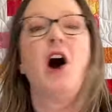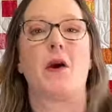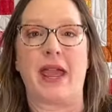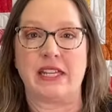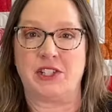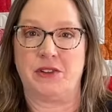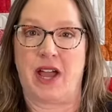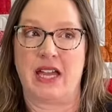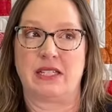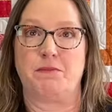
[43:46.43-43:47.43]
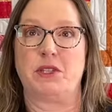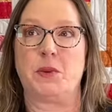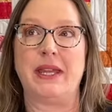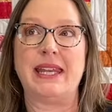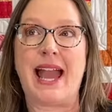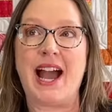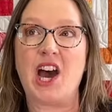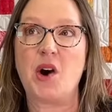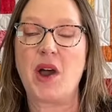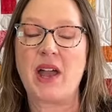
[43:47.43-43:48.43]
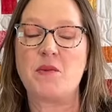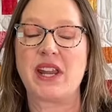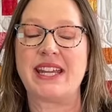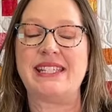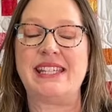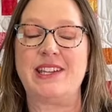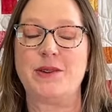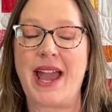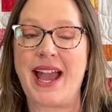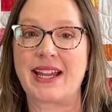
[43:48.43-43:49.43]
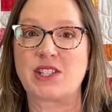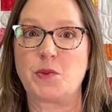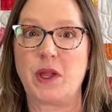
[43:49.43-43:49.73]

Okay, so you guys, between now and when I see you next,